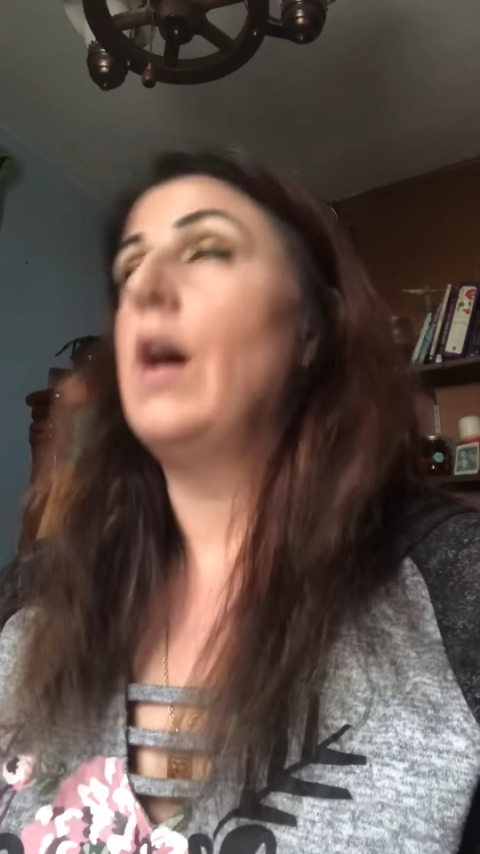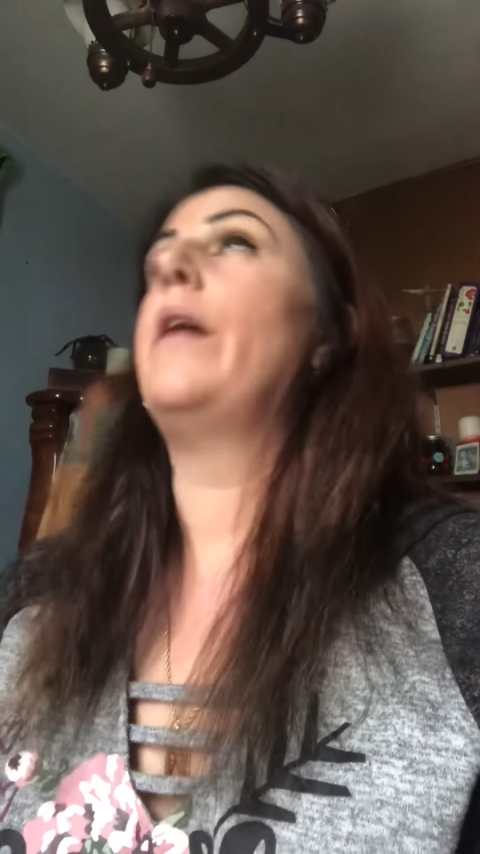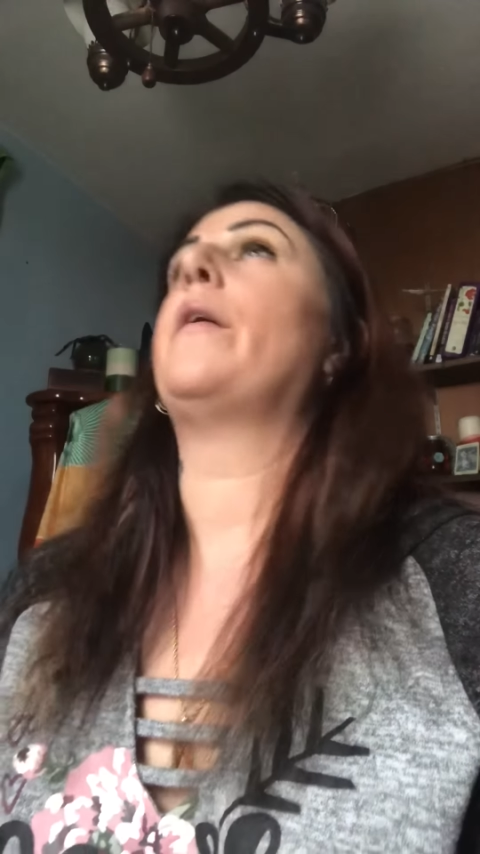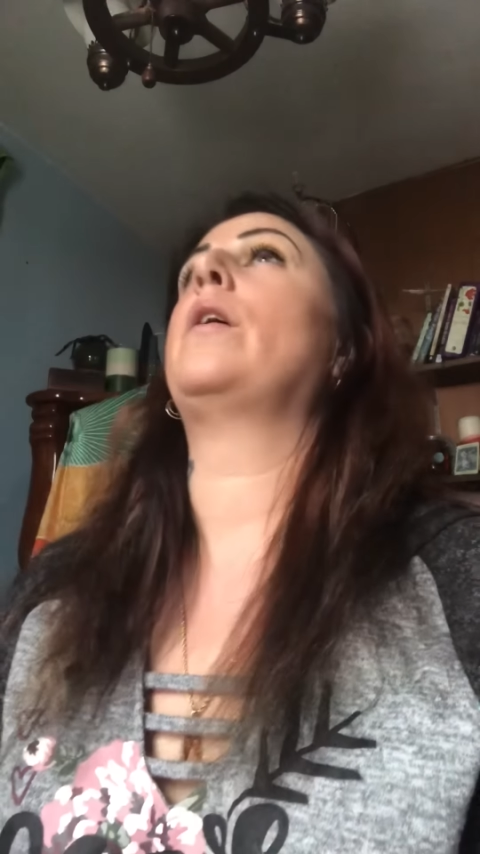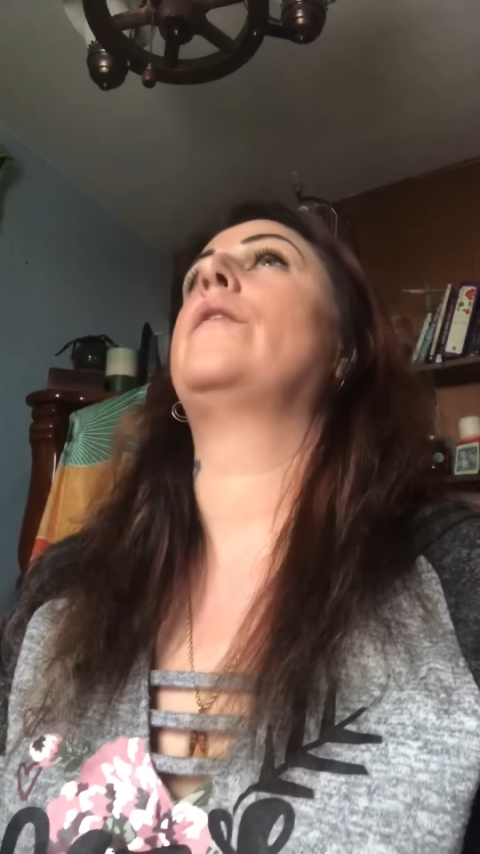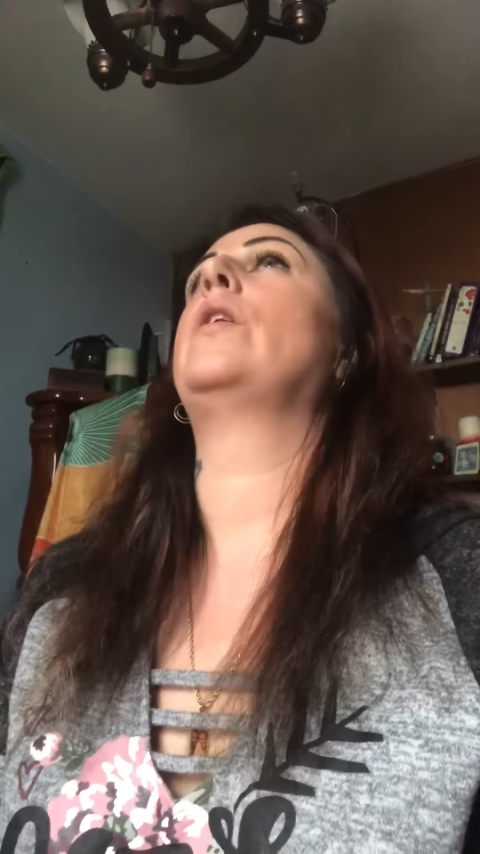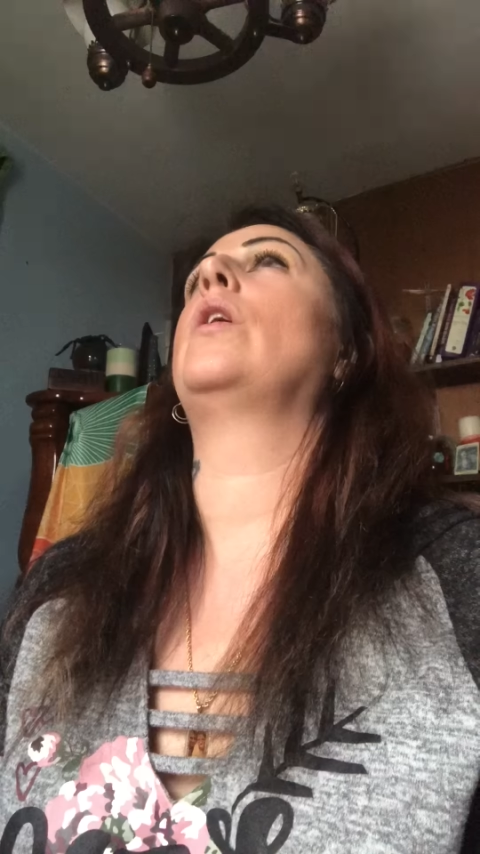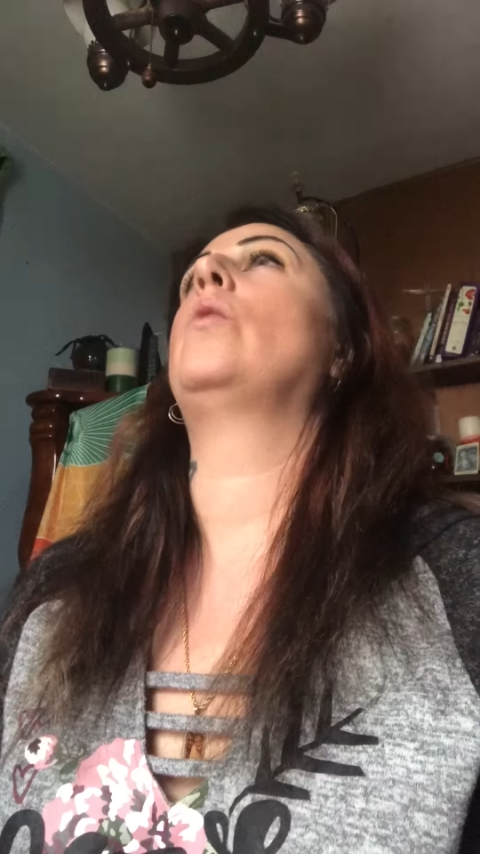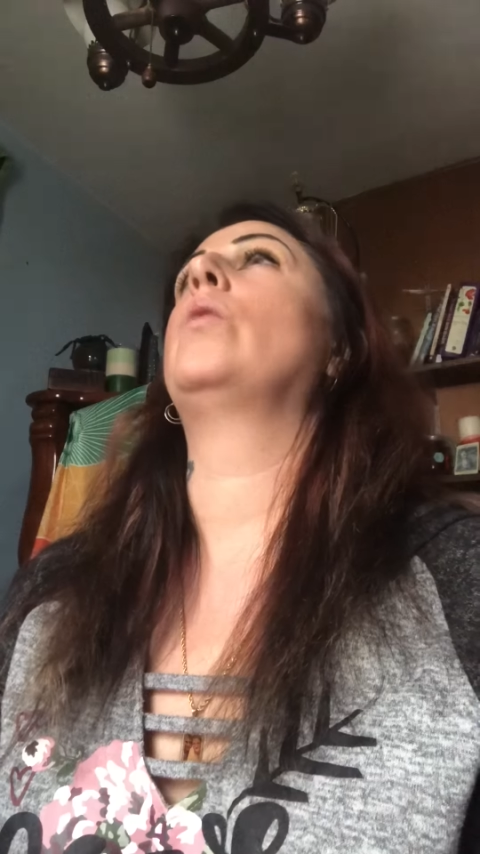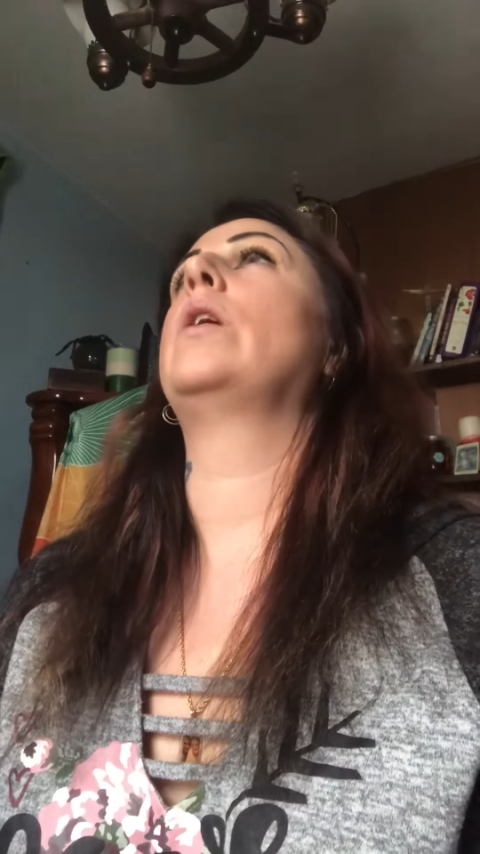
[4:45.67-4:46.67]
I don't even
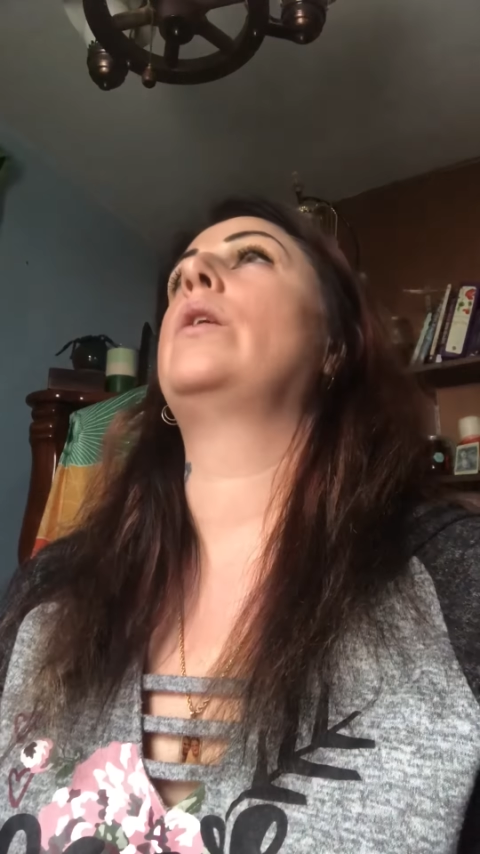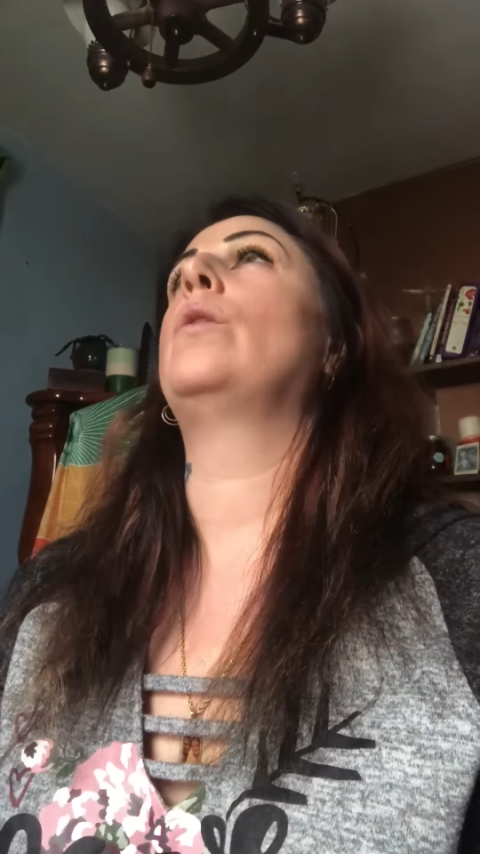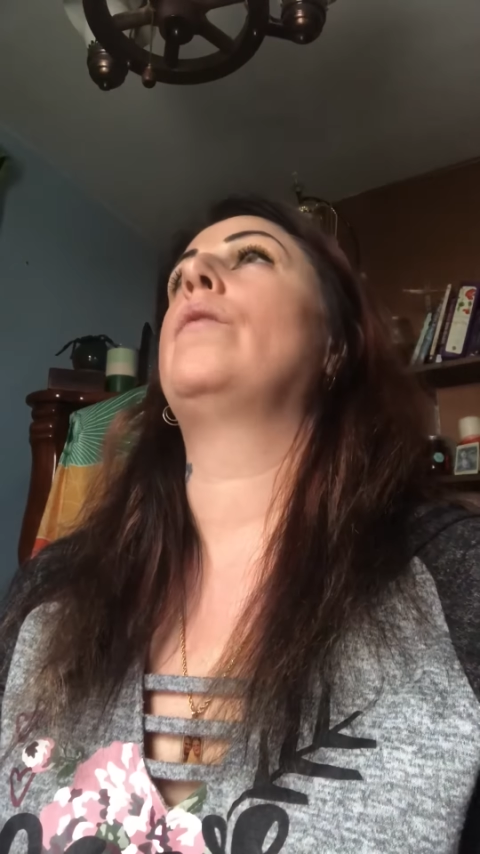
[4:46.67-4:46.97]
know, we're in